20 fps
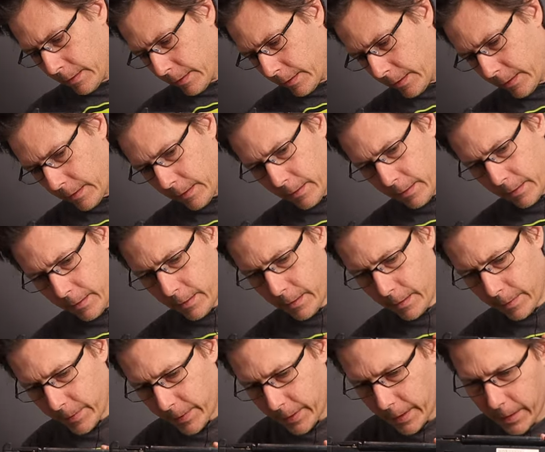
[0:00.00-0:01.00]
Still
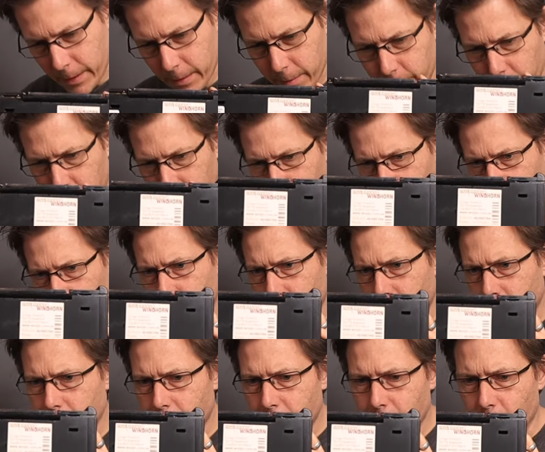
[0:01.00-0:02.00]
seems like it's being held
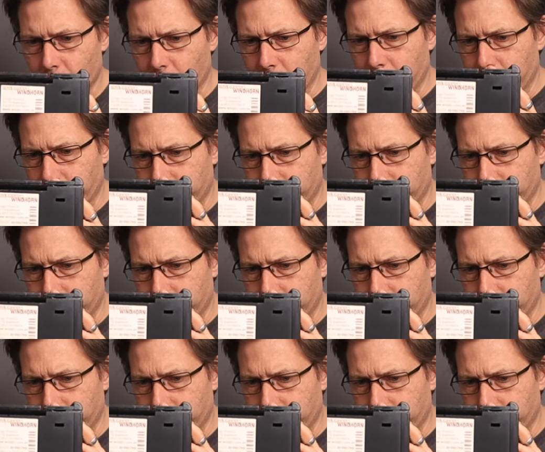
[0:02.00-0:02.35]
on somewhere.